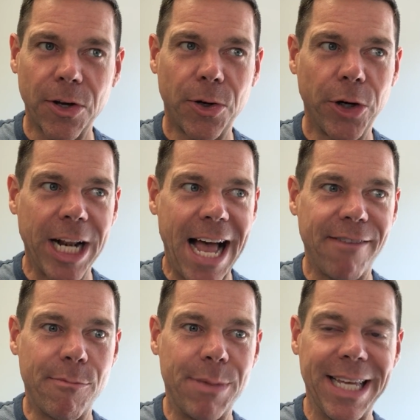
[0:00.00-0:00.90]
could
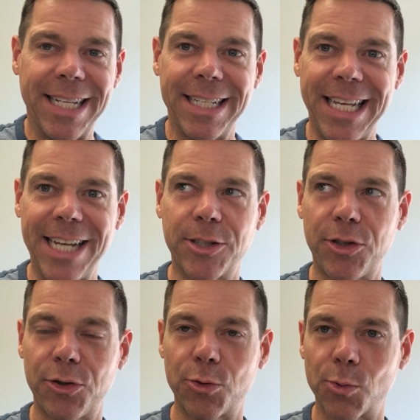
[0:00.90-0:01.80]
have been
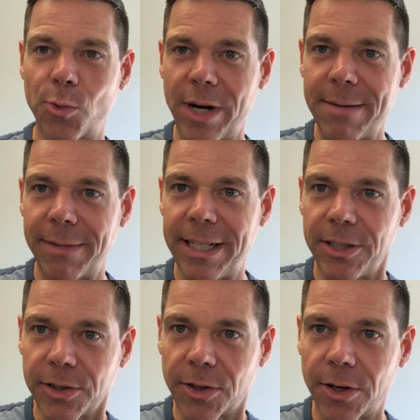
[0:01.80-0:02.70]
extremely
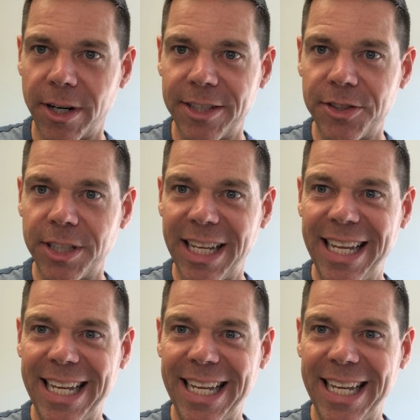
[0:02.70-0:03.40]
discouraged